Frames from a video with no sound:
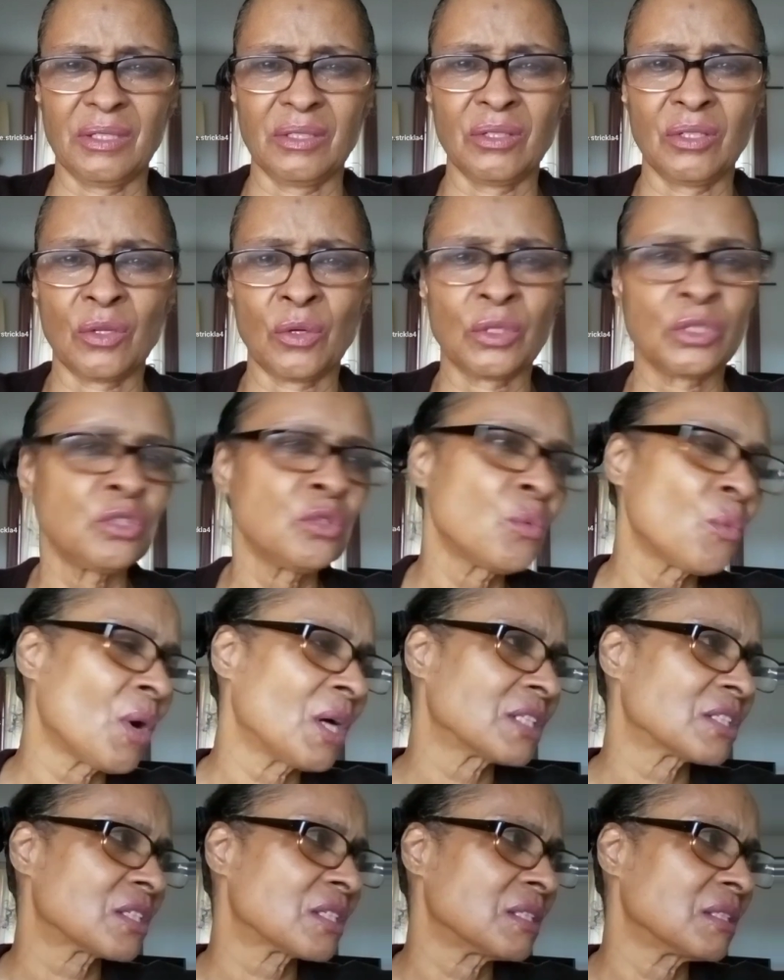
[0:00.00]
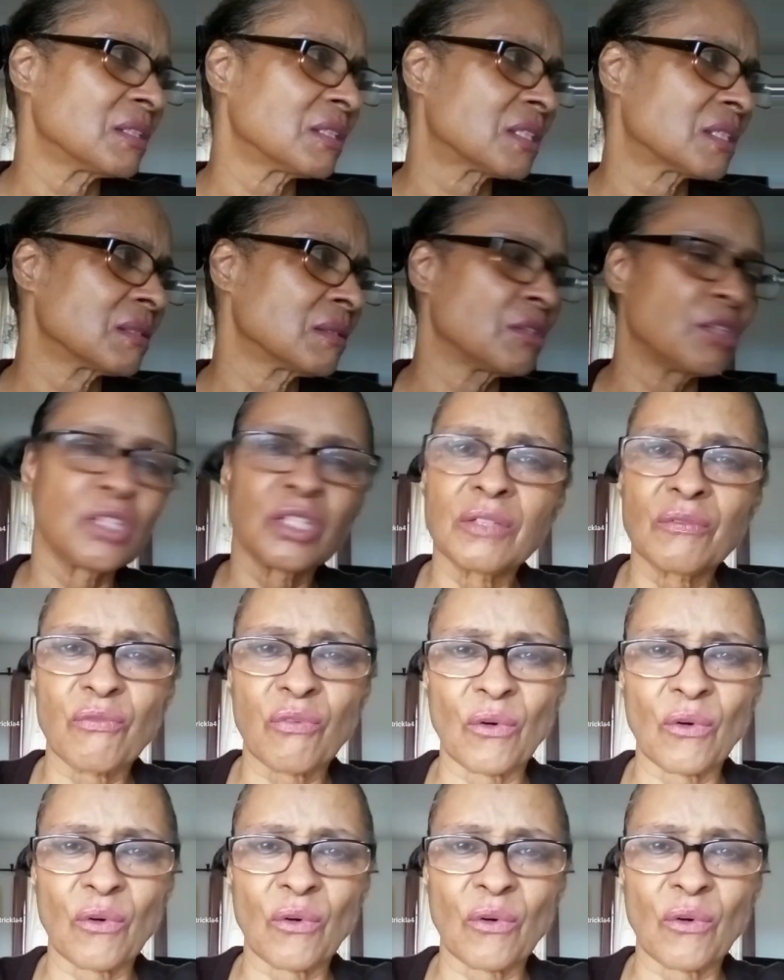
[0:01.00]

you know, you want good